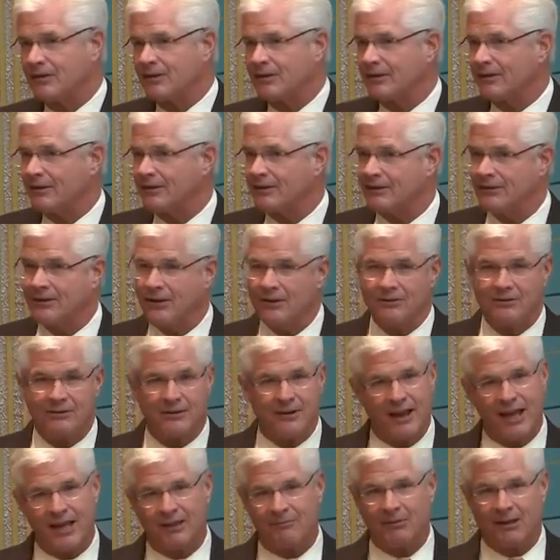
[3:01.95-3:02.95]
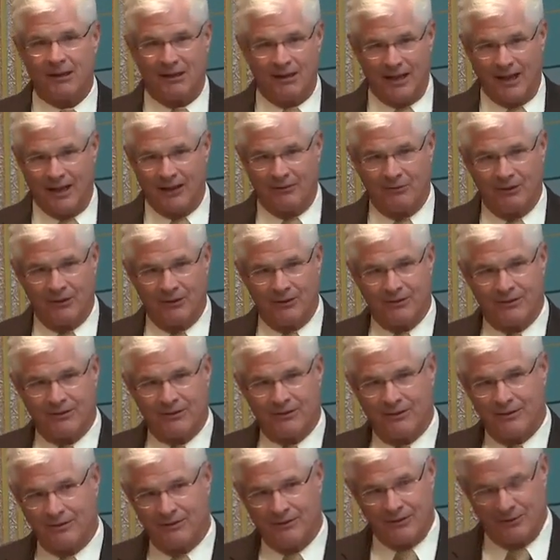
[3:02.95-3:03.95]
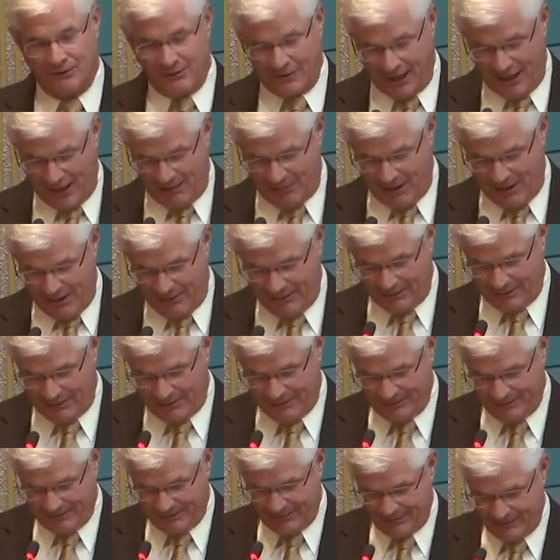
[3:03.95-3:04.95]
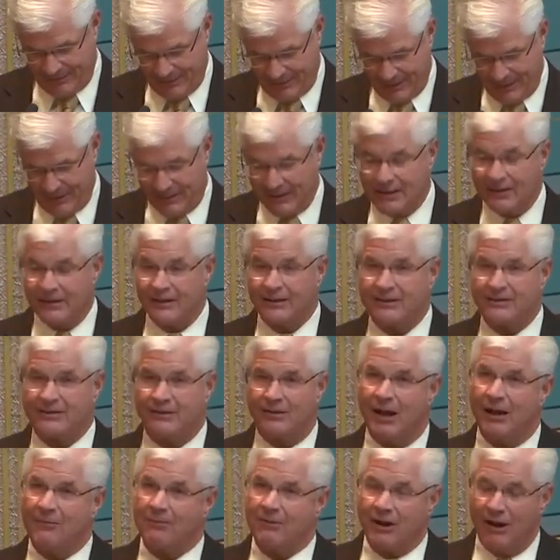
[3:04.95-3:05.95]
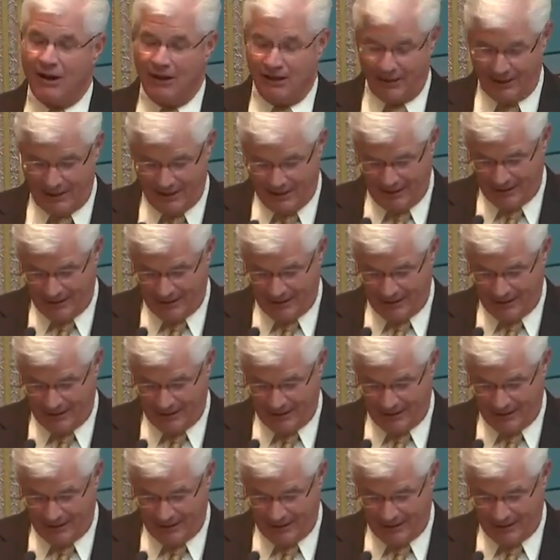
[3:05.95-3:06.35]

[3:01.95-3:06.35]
no enactment language, no tie bars. So I'm calling on our